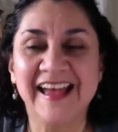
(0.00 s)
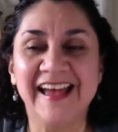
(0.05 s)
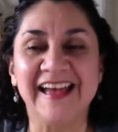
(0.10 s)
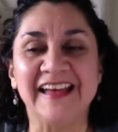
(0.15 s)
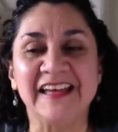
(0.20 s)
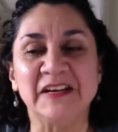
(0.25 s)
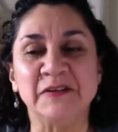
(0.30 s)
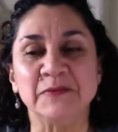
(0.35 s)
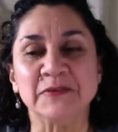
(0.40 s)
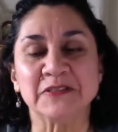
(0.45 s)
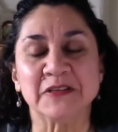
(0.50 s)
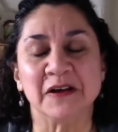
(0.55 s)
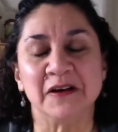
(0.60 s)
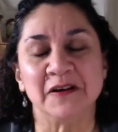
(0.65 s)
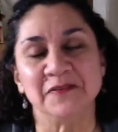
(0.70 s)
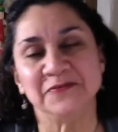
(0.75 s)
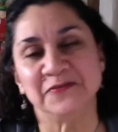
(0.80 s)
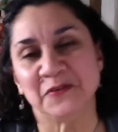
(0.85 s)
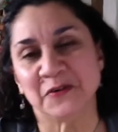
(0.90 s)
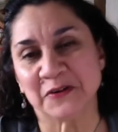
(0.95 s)
And it was
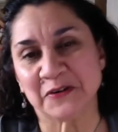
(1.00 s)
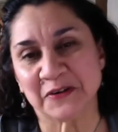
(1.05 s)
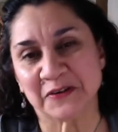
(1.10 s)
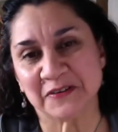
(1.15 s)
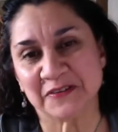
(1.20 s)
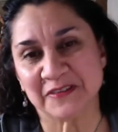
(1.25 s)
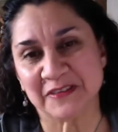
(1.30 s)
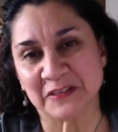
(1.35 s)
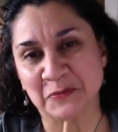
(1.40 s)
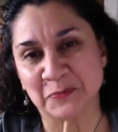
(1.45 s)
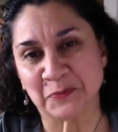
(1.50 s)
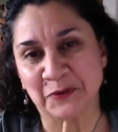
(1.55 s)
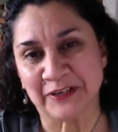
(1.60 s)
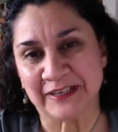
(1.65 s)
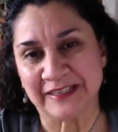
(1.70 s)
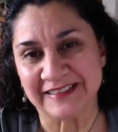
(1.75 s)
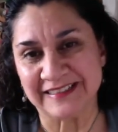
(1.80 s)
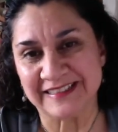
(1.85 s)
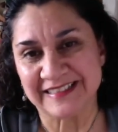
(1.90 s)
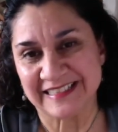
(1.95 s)
all for the
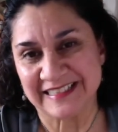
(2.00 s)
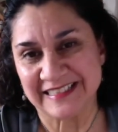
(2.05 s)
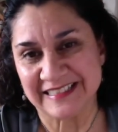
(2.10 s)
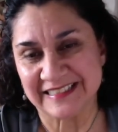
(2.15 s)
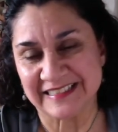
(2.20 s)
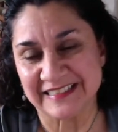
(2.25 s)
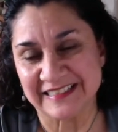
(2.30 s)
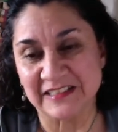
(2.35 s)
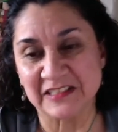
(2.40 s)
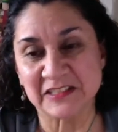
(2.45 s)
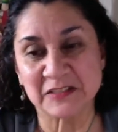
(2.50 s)
spring season.